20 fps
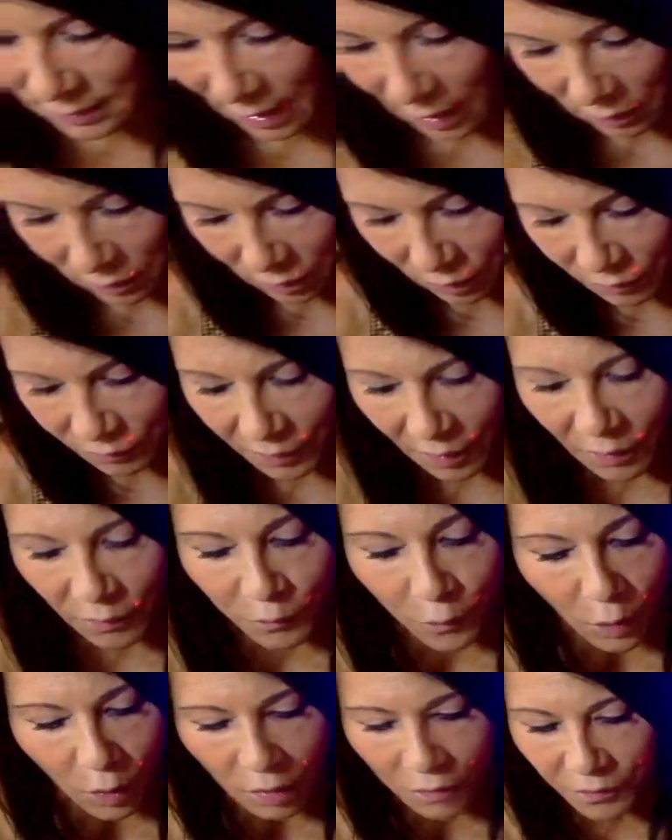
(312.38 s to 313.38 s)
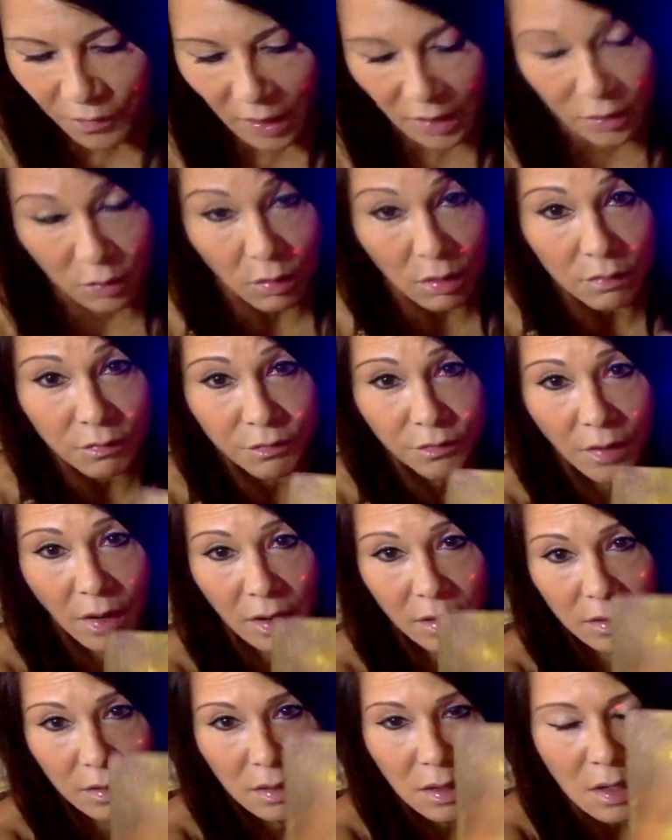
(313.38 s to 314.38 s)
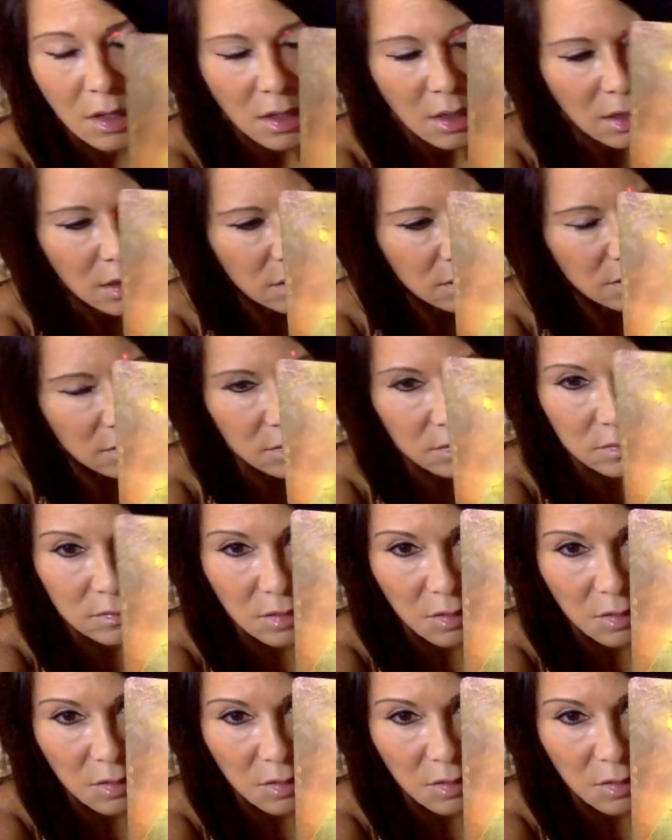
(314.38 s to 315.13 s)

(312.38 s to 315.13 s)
that look like? 4 or 5, you're on fire. This is